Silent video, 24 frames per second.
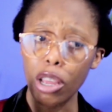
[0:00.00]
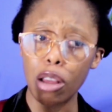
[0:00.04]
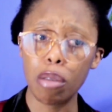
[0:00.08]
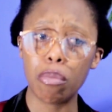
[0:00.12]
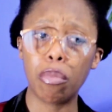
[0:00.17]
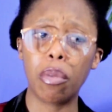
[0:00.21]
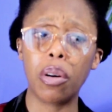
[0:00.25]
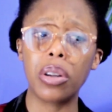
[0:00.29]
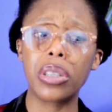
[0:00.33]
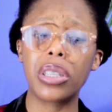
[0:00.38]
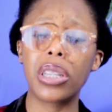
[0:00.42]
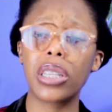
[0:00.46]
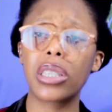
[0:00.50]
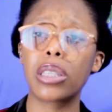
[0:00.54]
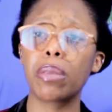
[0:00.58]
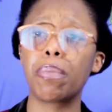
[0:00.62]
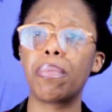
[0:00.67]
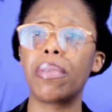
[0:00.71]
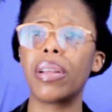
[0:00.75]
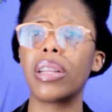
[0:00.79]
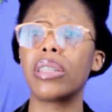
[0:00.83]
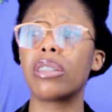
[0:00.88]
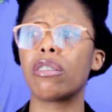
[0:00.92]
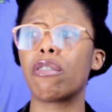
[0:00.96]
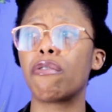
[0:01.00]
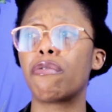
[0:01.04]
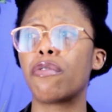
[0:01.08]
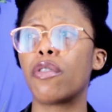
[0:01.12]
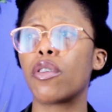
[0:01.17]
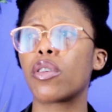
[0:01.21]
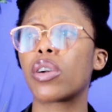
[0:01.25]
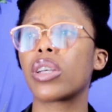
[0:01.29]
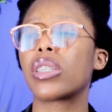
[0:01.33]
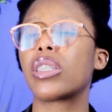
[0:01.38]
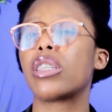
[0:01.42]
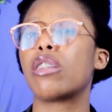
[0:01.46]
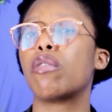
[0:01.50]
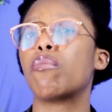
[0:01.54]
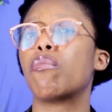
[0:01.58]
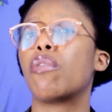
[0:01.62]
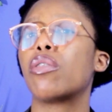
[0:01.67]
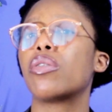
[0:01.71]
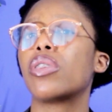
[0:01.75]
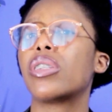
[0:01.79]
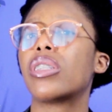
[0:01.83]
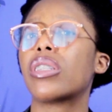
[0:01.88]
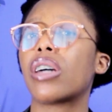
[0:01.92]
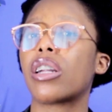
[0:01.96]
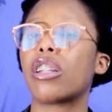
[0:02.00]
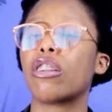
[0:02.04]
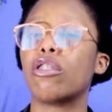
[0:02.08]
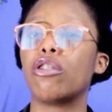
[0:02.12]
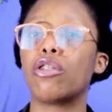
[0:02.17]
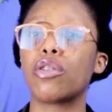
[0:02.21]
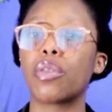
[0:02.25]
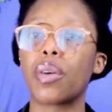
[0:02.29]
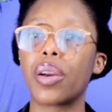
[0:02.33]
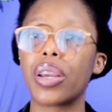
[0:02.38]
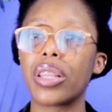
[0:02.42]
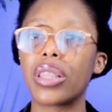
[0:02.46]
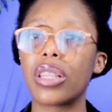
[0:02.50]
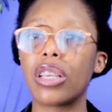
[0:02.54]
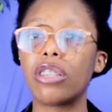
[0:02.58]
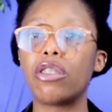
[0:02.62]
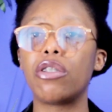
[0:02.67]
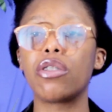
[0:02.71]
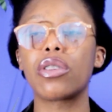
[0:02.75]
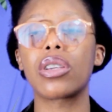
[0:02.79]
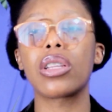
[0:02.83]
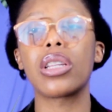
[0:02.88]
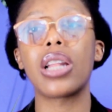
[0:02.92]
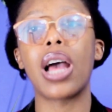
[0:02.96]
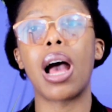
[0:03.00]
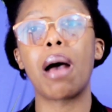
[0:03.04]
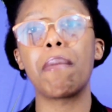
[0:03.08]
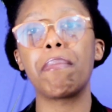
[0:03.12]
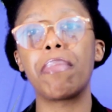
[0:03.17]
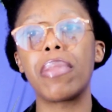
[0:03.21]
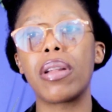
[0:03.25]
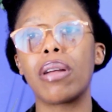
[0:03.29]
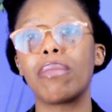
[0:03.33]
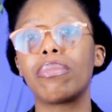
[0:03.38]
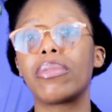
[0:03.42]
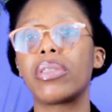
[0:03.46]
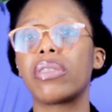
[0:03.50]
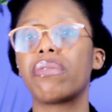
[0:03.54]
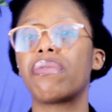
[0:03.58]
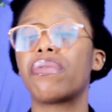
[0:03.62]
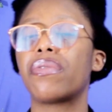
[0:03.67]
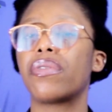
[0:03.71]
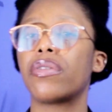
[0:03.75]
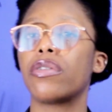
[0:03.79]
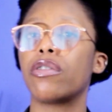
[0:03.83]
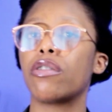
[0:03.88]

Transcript: more disciplined and focused, and the more you start enjoying this, you can amp it up to,